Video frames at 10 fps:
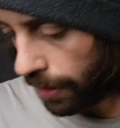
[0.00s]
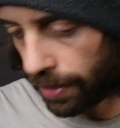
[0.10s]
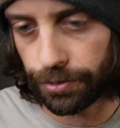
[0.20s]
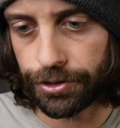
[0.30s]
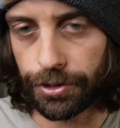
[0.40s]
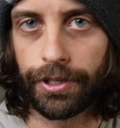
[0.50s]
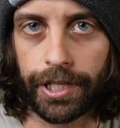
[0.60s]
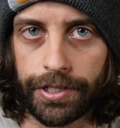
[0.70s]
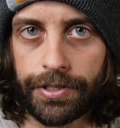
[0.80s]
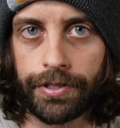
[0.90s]
rather do
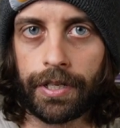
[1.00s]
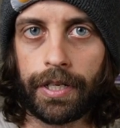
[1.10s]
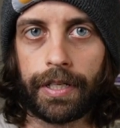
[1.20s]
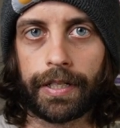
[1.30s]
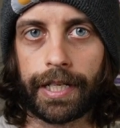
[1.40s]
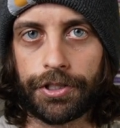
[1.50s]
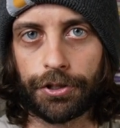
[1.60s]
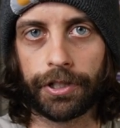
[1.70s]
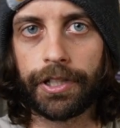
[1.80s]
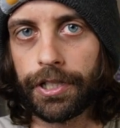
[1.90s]
this and
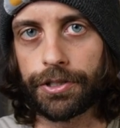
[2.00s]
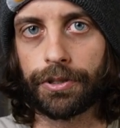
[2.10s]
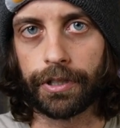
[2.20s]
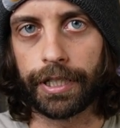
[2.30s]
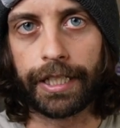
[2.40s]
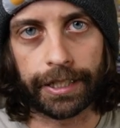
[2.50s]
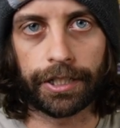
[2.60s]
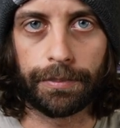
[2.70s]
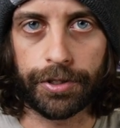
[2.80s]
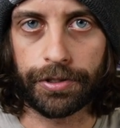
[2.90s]
turn it into an
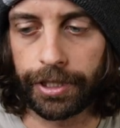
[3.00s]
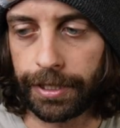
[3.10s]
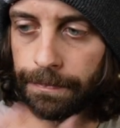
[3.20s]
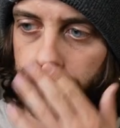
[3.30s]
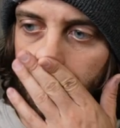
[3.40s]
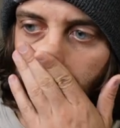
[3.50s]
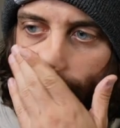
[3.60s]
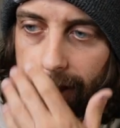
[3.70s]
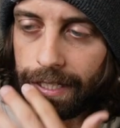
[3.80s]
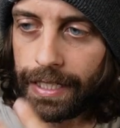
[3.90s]
income stream
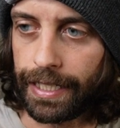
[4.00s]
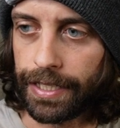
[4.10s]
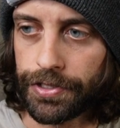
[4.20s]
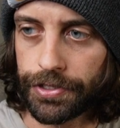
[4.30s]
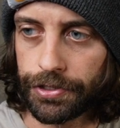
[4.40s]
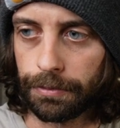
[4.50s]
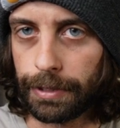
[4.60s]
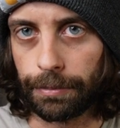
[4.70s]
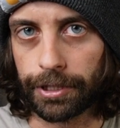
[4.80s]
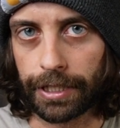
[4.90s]
and still
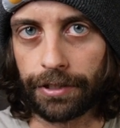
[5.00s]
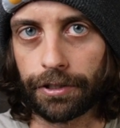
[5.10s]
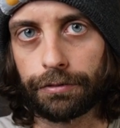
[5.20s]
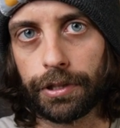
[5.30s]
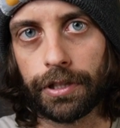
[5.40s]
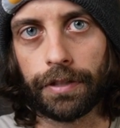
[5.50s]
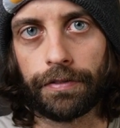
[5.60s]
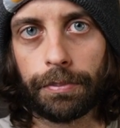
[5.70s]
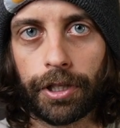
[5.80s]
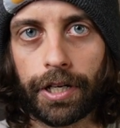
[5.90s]
be able to get the thrill
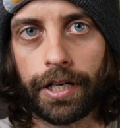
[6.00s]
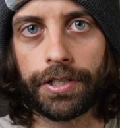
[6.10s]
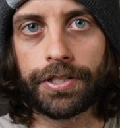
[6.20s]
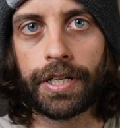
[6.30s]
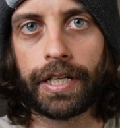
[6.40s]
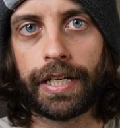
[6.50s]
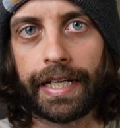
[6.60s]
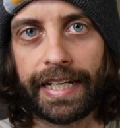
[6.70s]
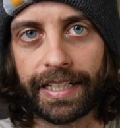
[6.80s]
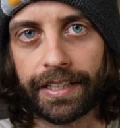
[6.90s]
of the book hunt.
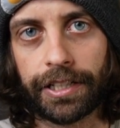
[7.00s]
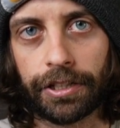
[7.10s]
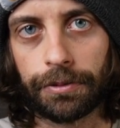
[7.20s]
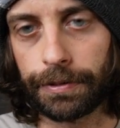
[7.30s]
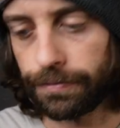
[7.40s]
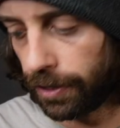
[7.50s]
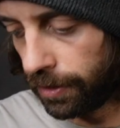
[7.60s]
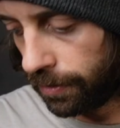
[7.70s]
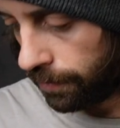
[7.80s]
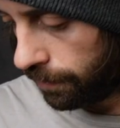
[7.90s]
And I think it'll be
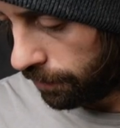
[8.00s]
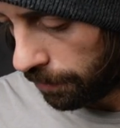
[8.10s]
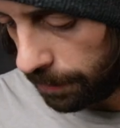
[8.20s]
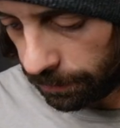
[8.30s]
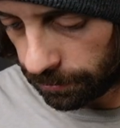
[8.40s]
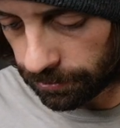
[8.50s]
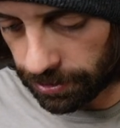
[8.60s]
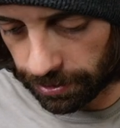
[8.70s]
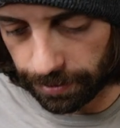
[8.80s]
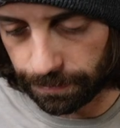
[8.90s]
fun for people
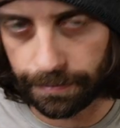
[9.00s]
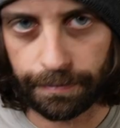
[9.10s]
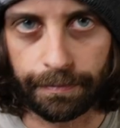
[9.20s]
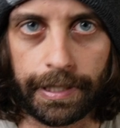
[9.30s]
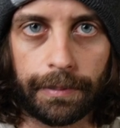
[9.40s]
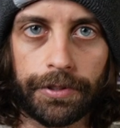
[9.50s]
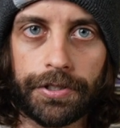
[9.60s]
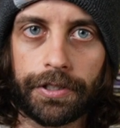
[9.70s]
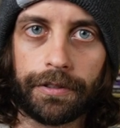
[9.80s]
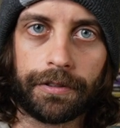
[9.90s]
to be able
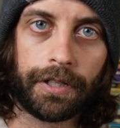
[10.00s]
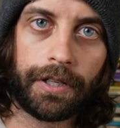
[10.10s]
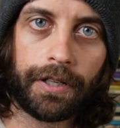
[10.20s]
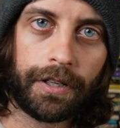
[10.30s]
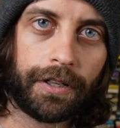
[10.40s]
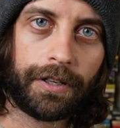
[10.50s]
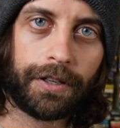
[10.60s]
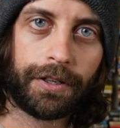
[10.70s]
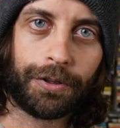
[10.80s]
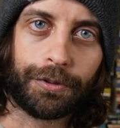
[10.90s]
to
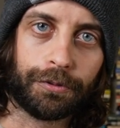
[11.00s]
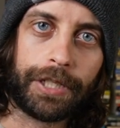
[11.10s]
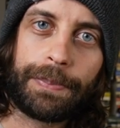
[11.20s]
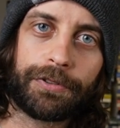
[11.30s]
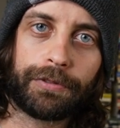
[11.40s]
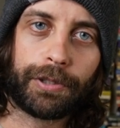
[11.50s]
reap the